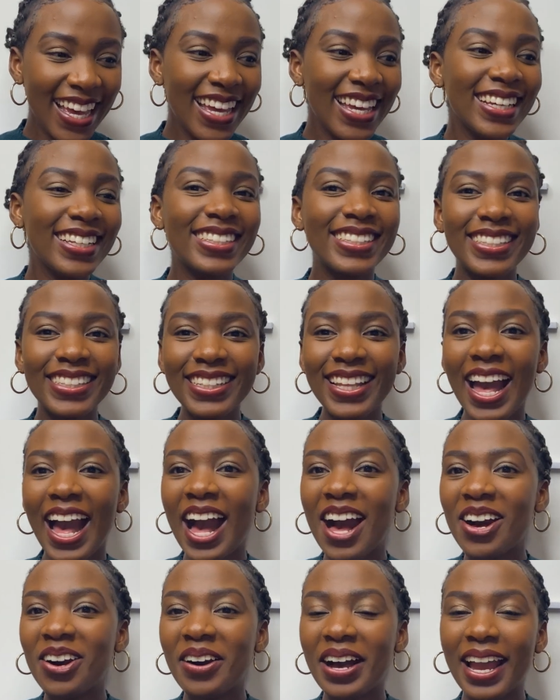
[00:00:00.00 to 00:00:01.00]
You see
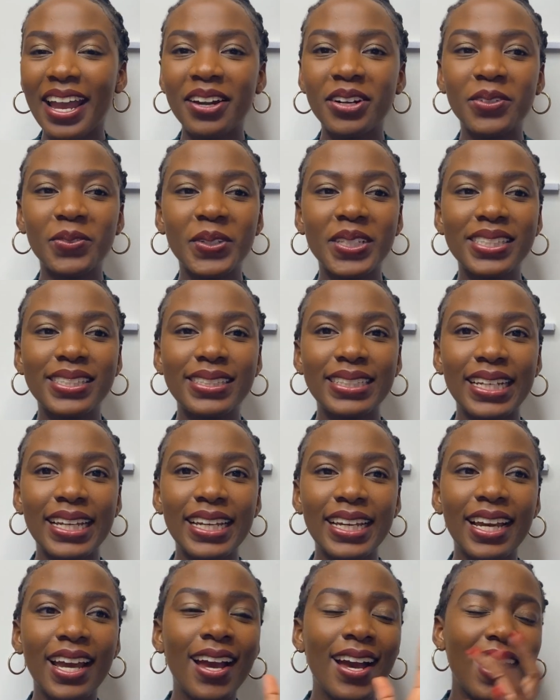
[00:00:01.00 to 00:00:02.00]
how I always
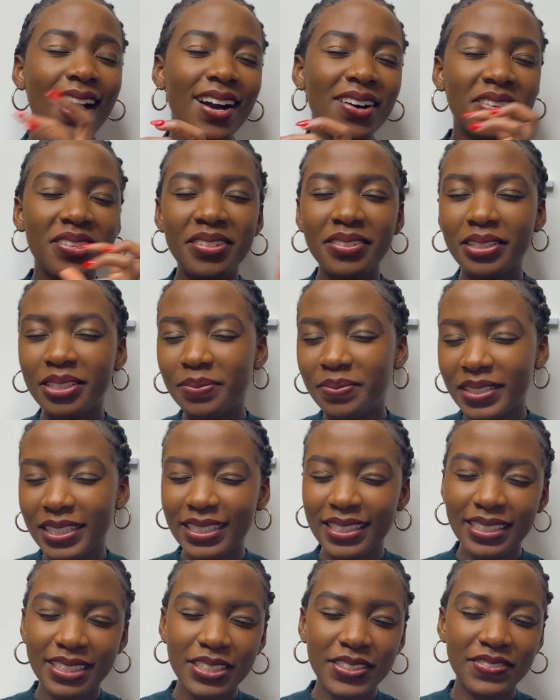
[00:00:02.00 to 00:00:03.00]
say, oh, Lublin
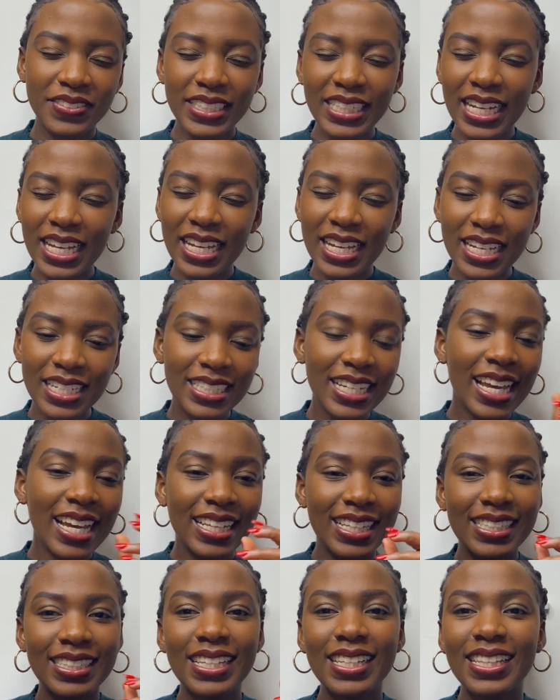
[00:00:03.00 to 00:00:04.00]
is a village,
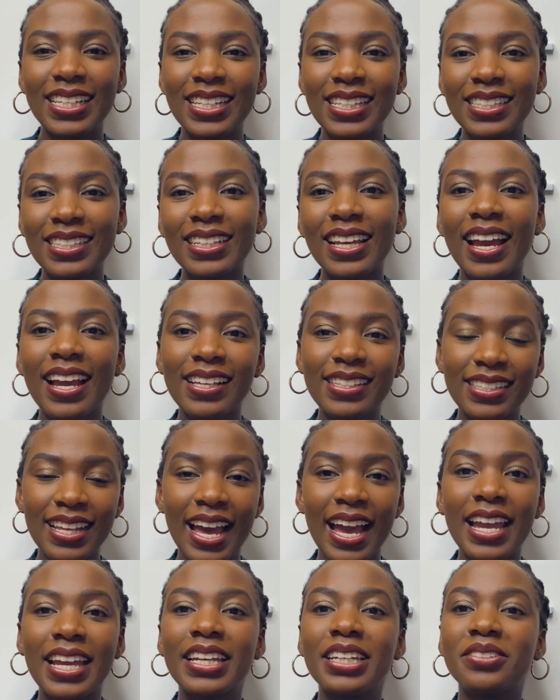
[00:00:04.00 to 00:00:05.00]
this and this. Guys,
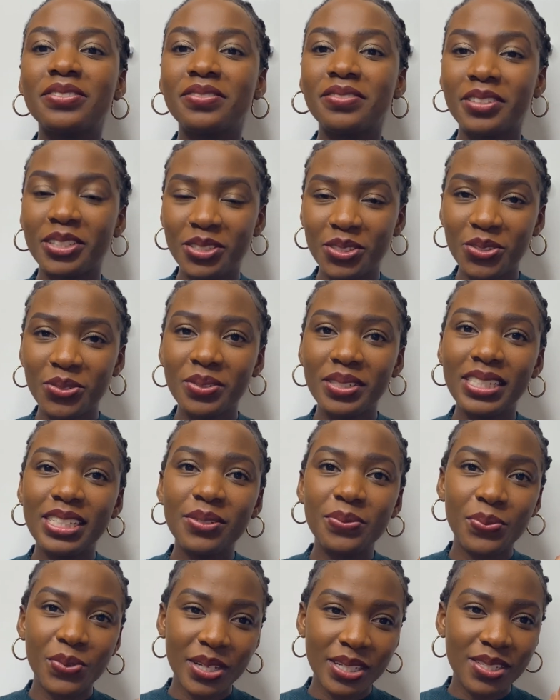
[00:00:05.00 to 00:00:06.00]
I eventually
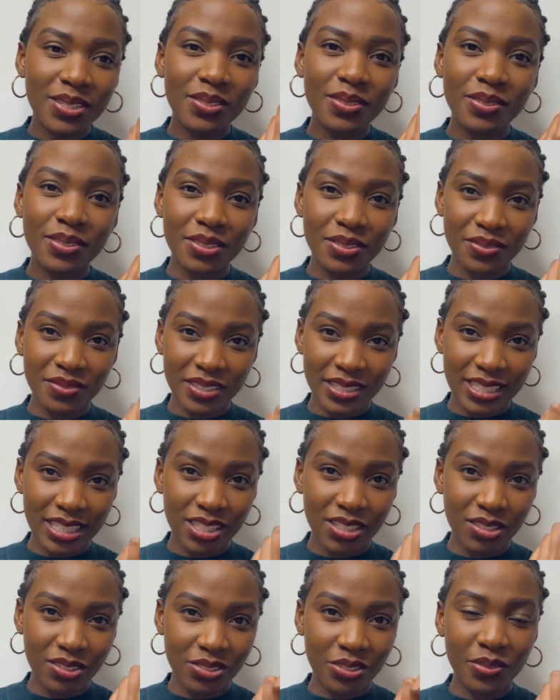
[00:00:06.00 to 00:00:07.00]
went to the
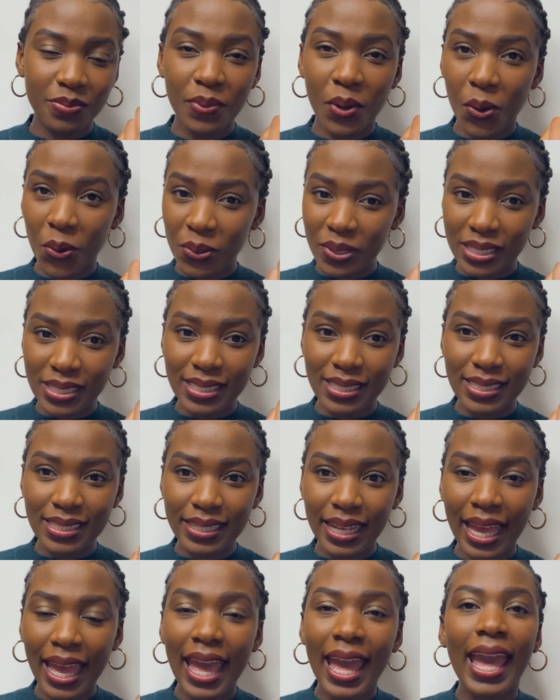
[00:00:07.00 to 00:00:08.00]
villages of Poland
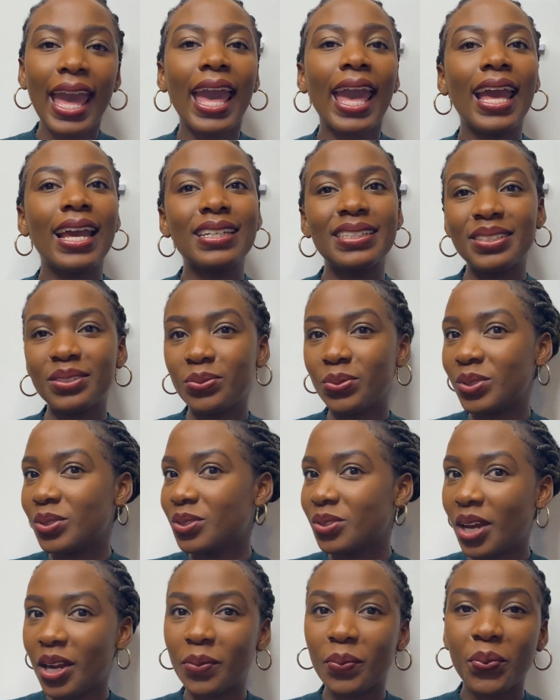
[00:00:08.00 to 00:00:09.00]
and it was
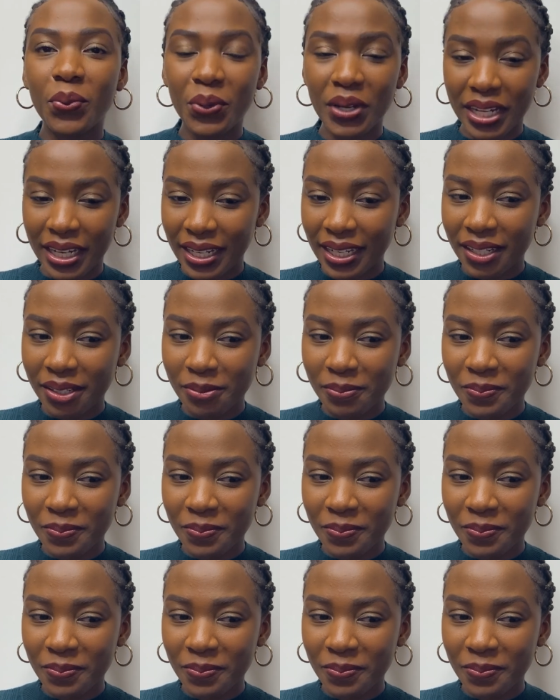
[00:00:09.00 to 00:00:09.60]
not pretty.